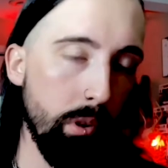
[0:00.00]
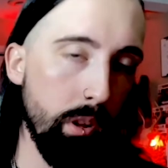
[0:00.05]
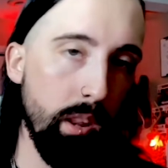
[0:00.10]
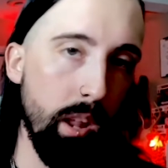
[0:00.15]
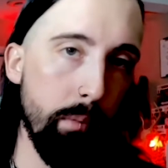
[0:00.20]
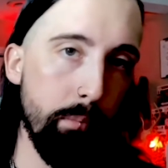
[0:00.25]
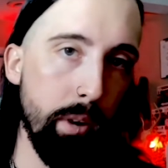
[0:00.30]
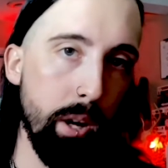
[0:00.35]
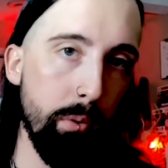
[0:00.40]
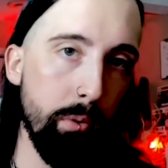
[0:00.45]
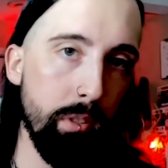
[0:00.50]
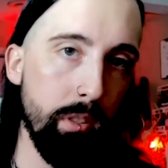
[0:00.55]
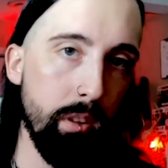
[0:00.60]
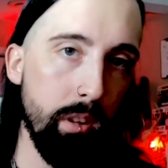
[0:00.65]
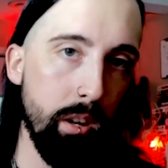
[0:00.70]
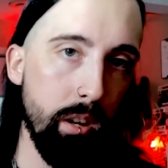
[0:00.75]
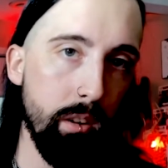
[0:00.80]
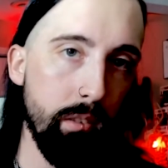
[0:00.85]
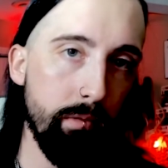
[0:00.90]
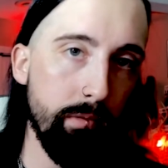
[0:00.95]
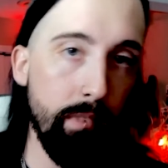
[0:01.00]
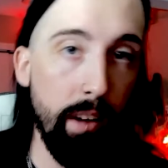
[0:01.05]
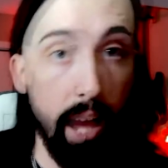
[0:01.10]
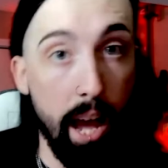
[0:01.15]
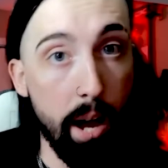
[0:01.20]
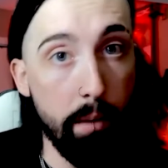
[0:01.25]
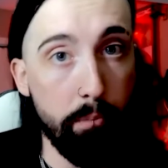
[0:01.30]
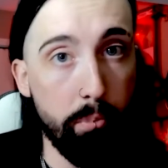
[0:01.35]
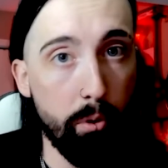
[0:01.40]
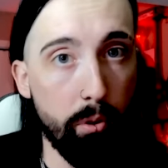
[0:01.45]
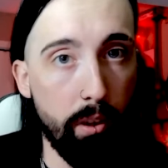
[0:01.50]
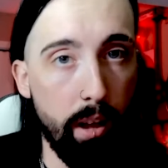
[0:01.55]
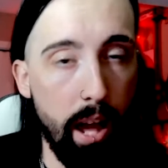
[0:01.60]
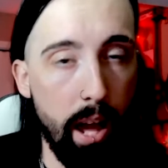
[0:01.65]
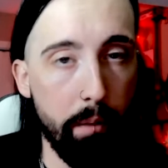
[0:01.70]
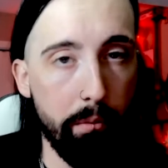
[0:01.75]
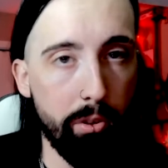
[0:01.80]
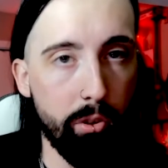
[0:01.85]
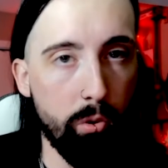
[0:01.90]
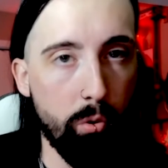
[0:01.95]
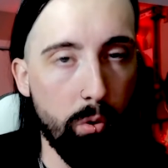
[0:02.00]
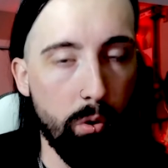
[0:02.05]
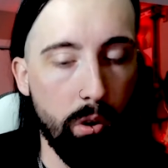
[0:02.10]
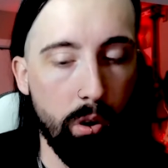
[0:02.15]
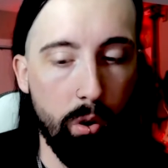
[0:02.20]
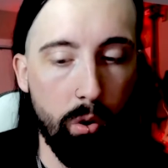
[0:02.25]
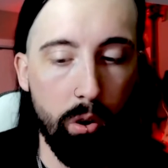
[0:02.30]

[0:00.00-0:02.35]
whether that be with the Apple App Store